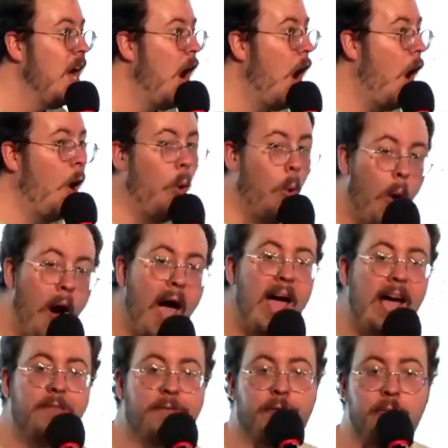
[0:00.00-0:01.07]

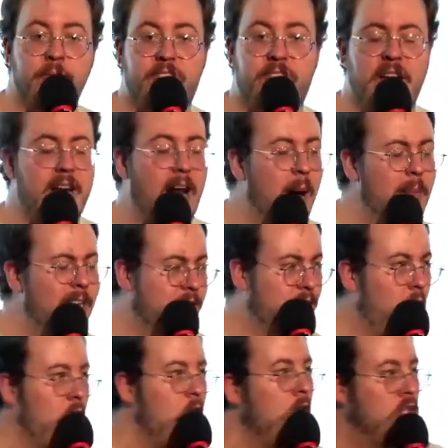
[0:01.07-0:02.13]
away from sin. I'm going to
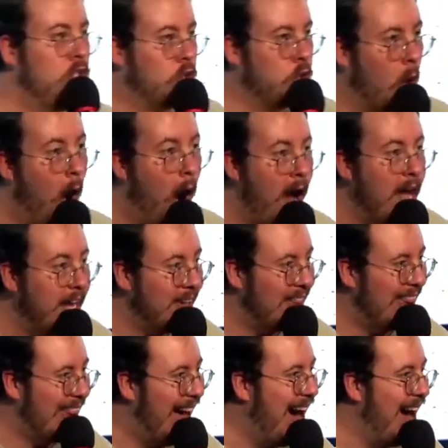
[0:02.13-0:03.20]
start drawing
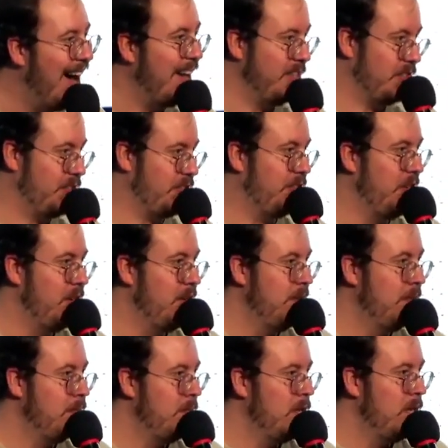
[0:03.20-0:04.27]
lines
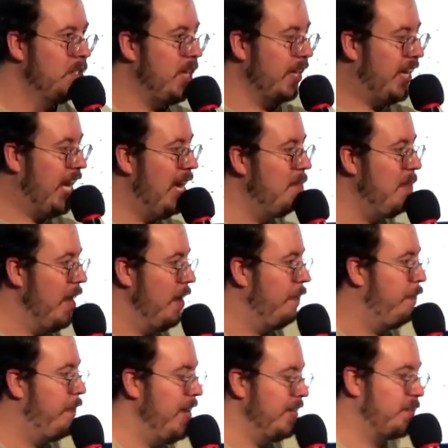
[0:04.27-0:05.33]
to keep me
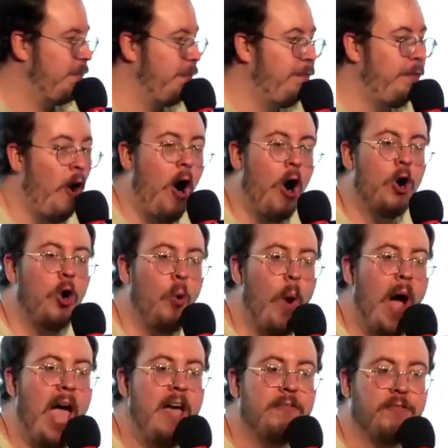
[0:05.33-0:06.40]
as far
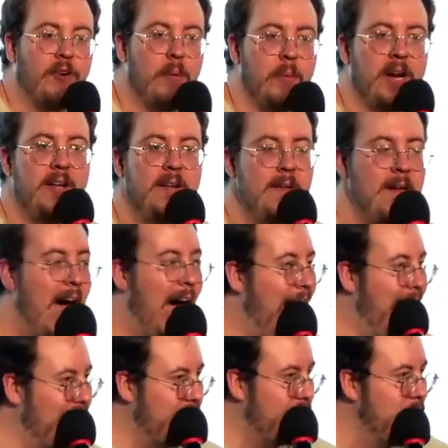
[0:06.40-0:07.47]
away from it
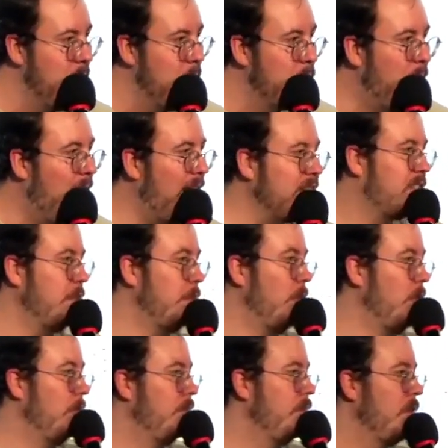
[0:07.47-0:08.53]
as
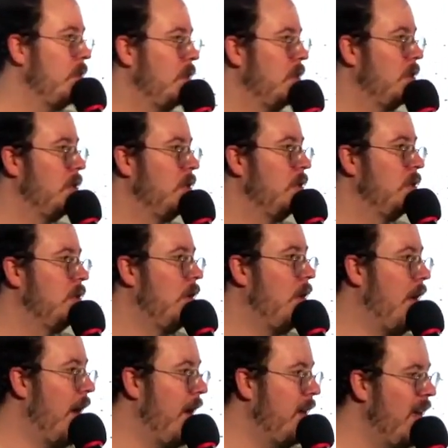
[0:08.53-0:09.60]
possible. All
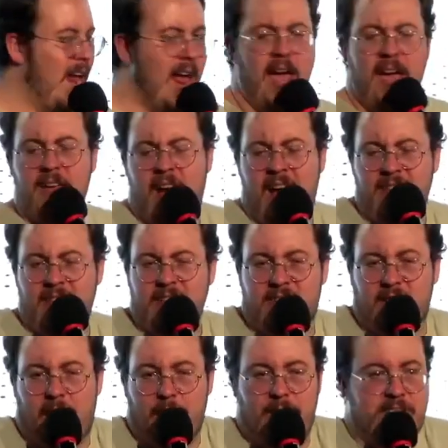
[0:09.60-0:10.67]
right? And, and,
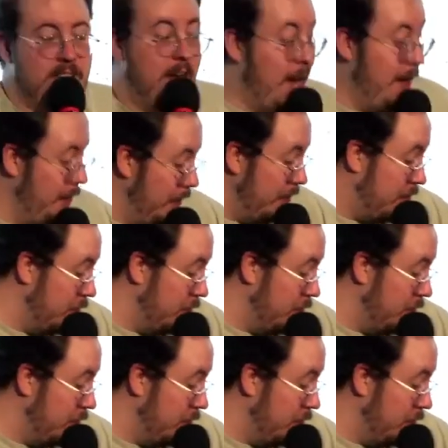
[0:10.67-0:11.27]
listen, I'm not saying this